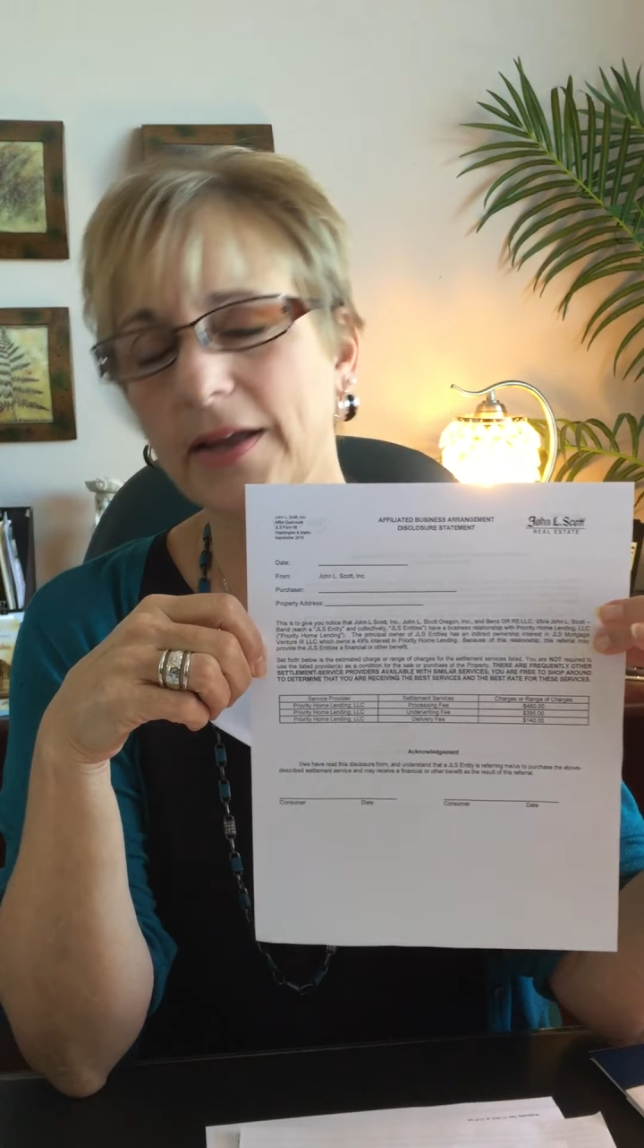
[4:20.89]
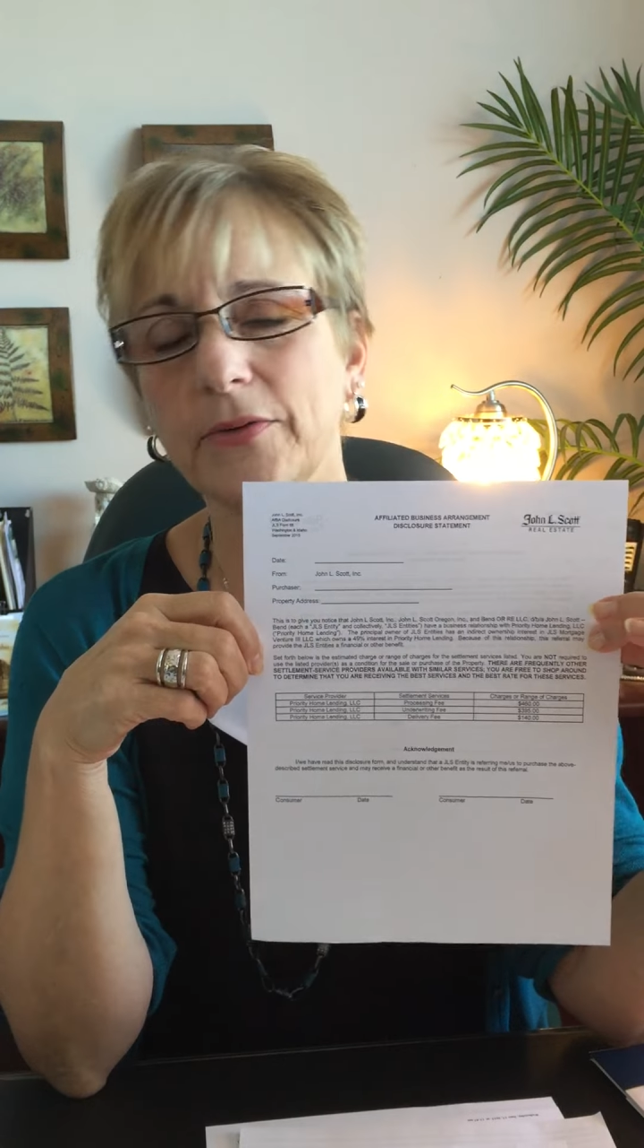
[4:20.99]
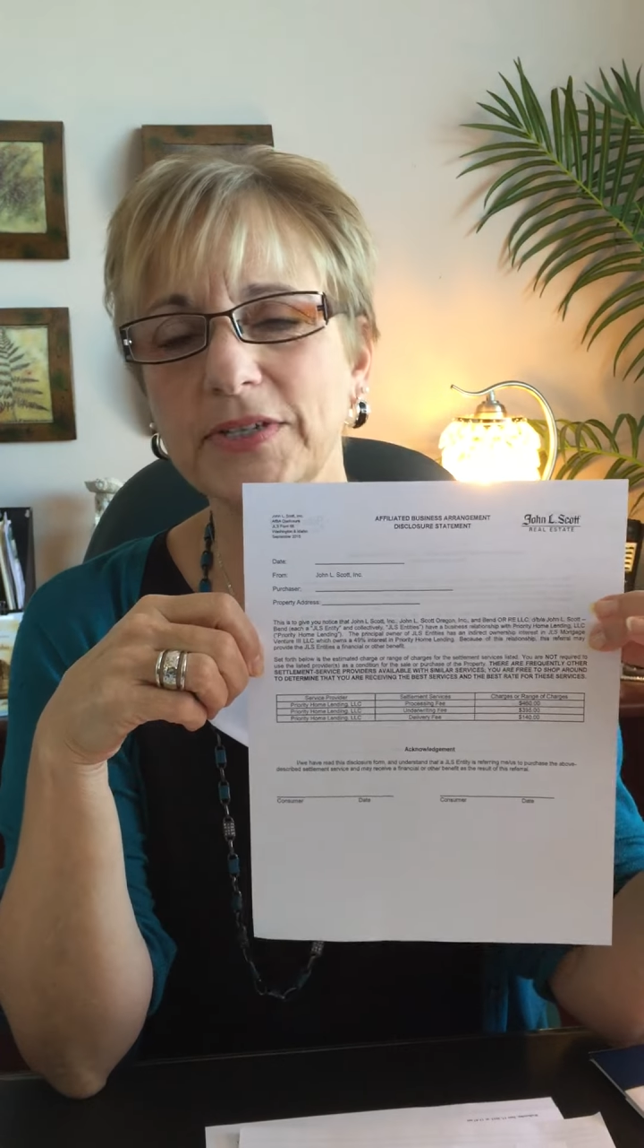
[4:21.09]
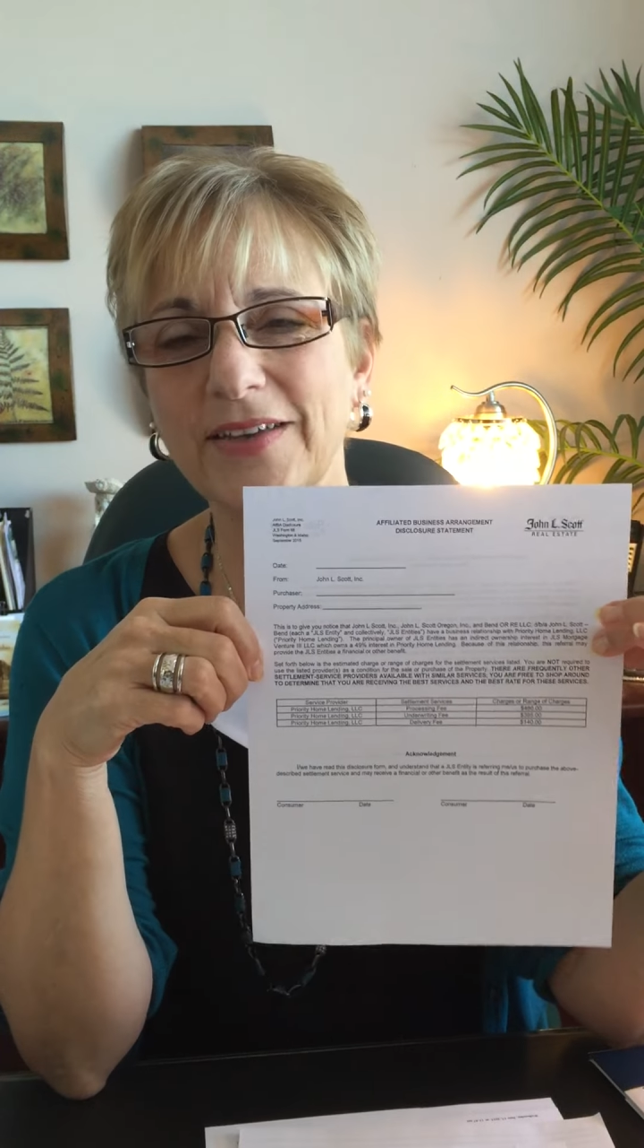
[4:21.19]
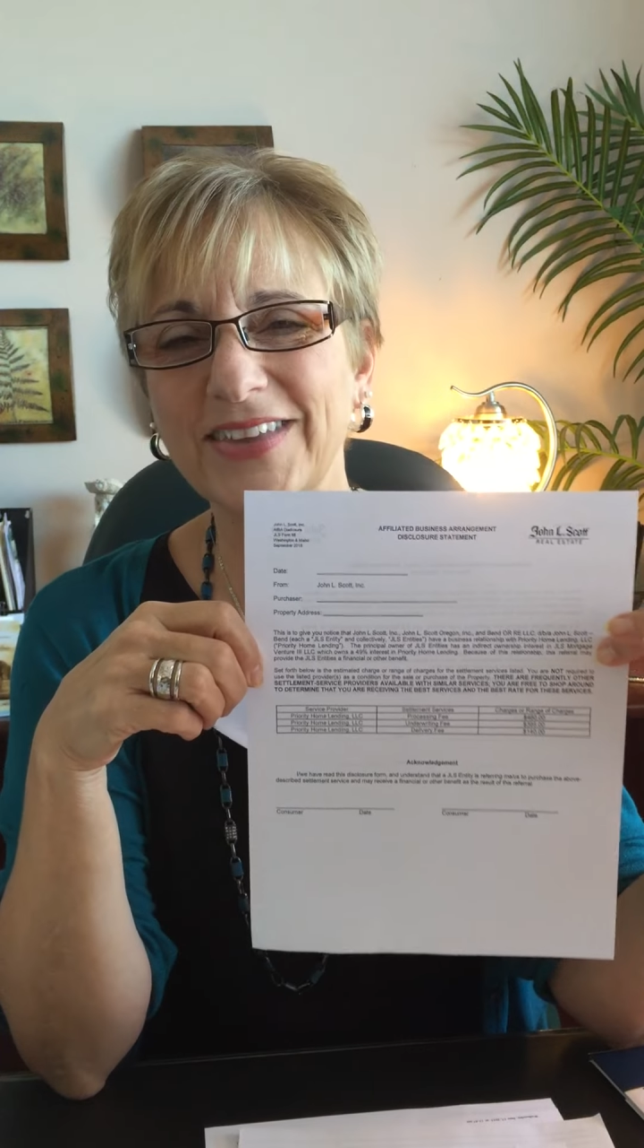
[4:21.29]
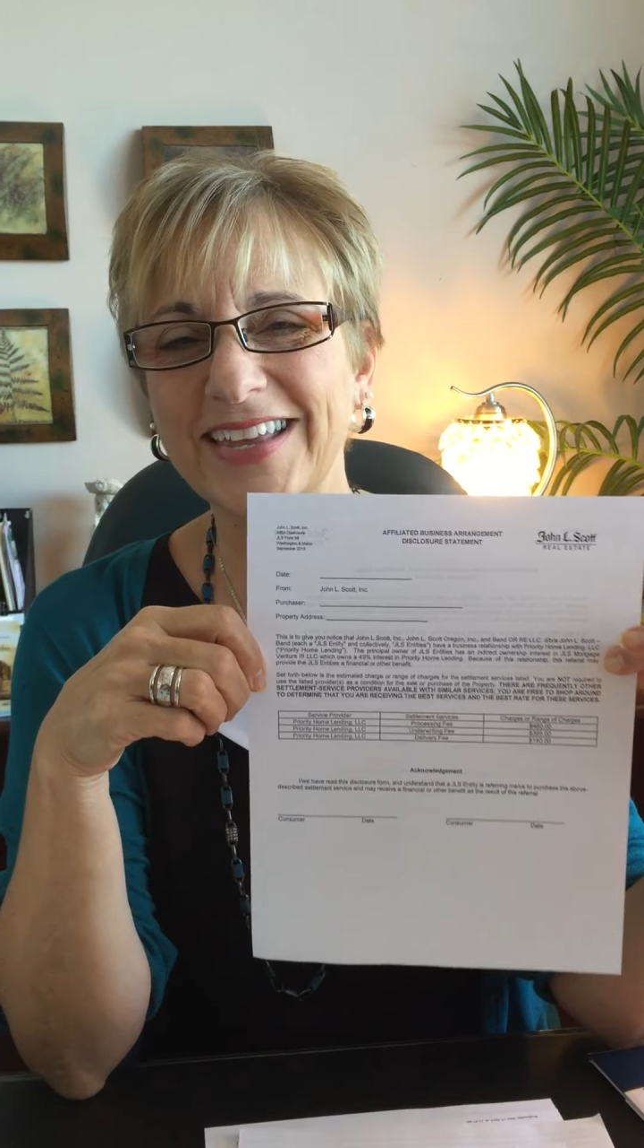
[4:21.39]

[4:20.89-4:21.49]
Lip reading: I always have to